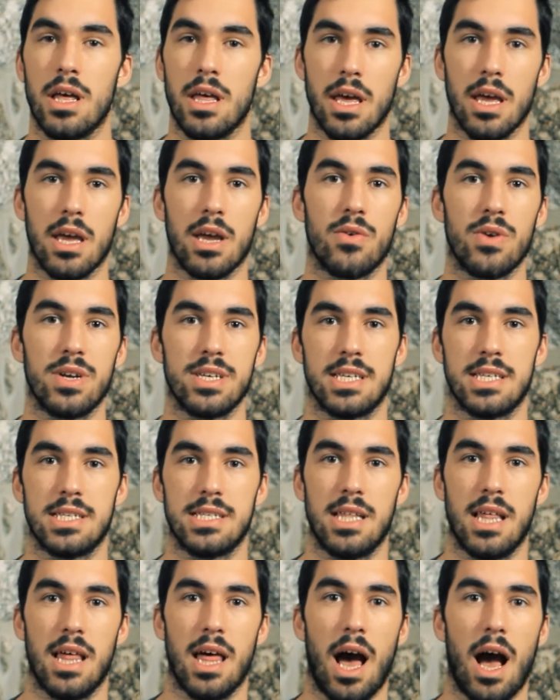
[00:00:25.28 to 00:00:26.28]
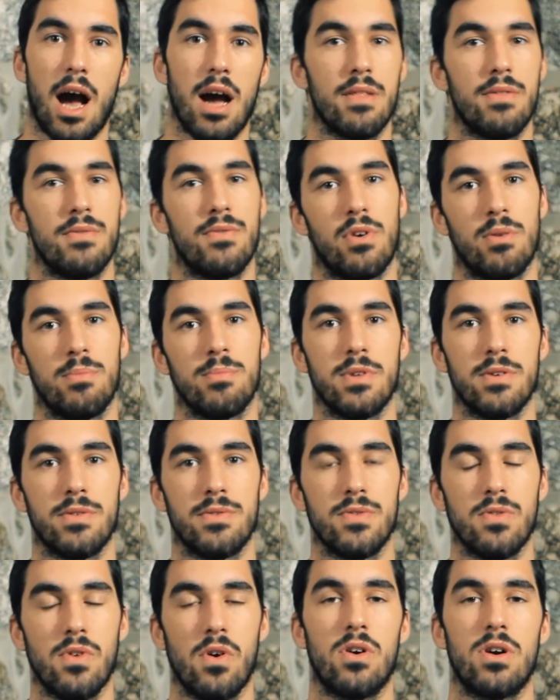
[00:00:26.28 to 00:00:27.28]
increases the height from the
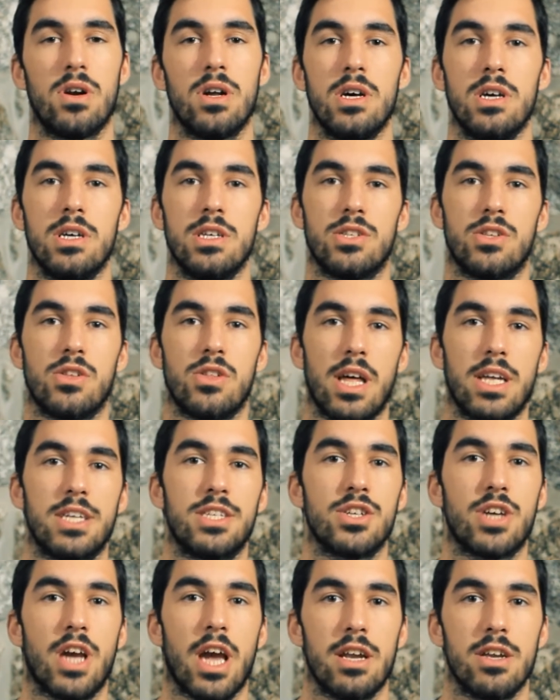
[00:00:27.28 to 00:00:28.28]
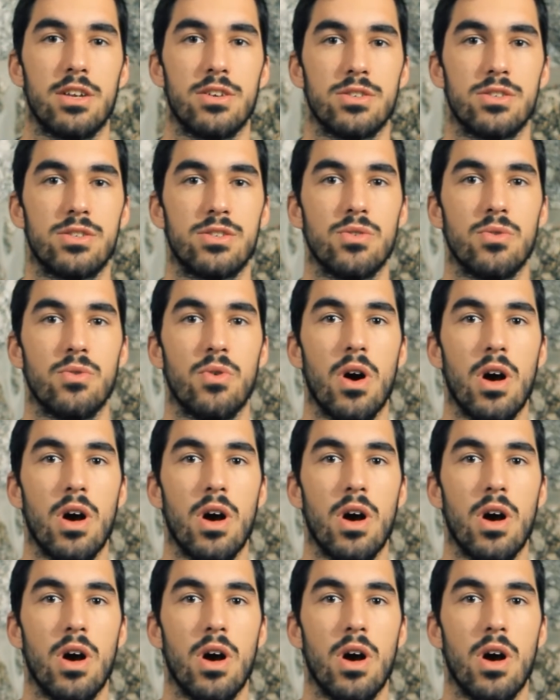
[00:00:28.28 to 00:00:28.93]
floor so that you can use to